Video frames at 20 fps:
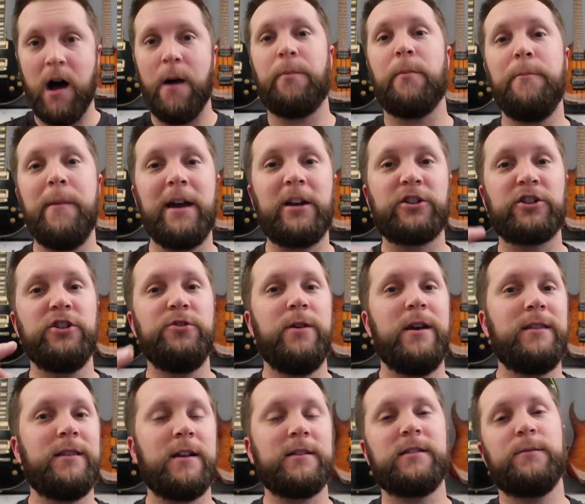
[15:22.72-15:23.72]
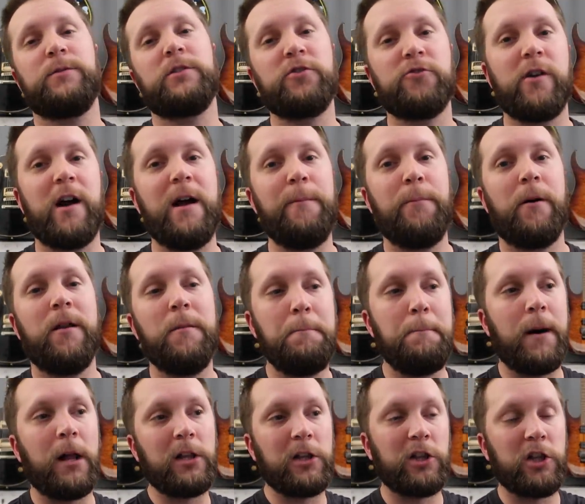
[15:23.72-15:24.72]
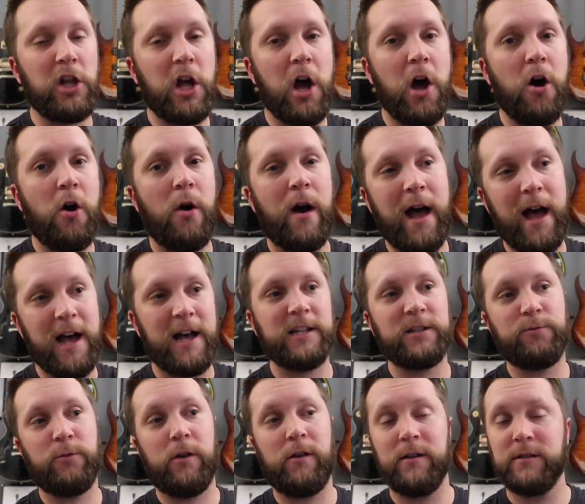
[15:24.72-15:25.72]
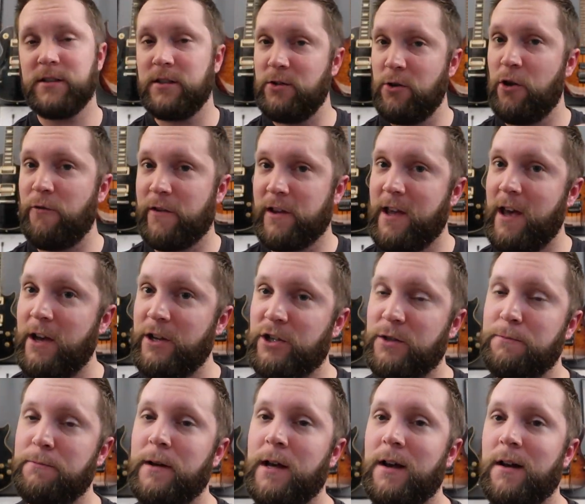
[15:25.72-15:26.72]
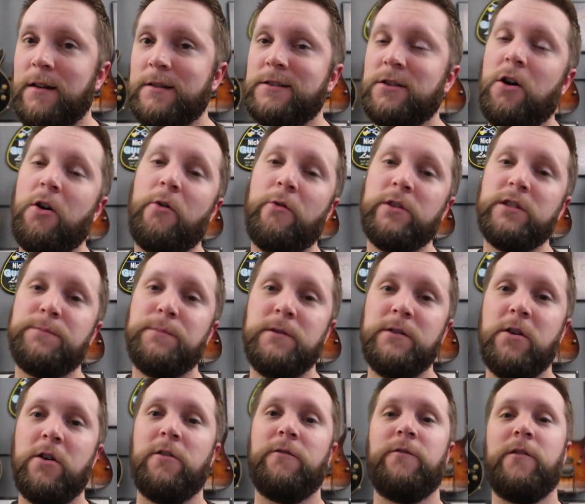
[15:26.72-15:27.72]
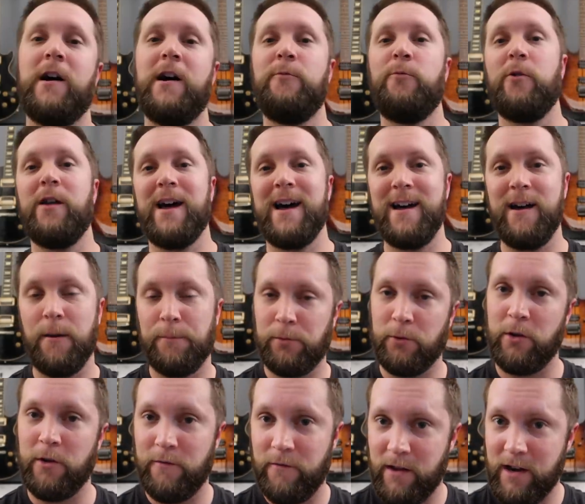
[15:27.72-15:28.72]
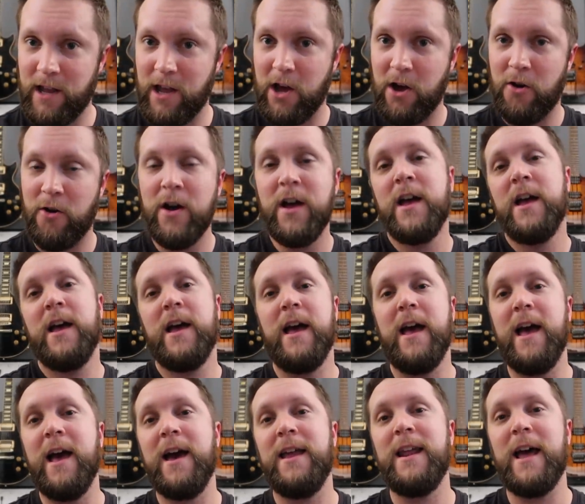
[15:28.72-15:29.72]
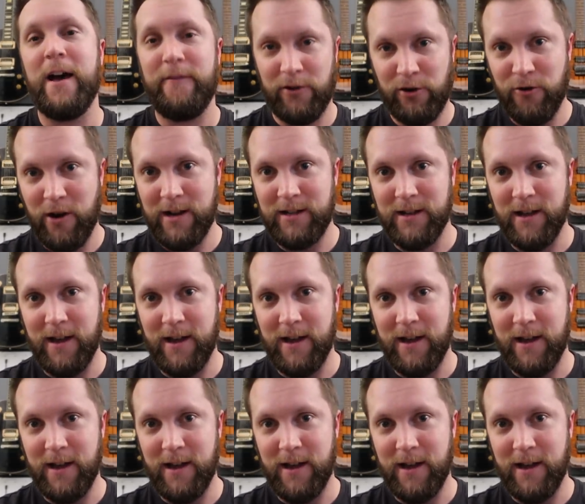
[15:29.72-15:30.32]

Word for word: up. Make sure you hit that subscribe button below, as well as the notification bell to always be notified when I upload a video. And have a great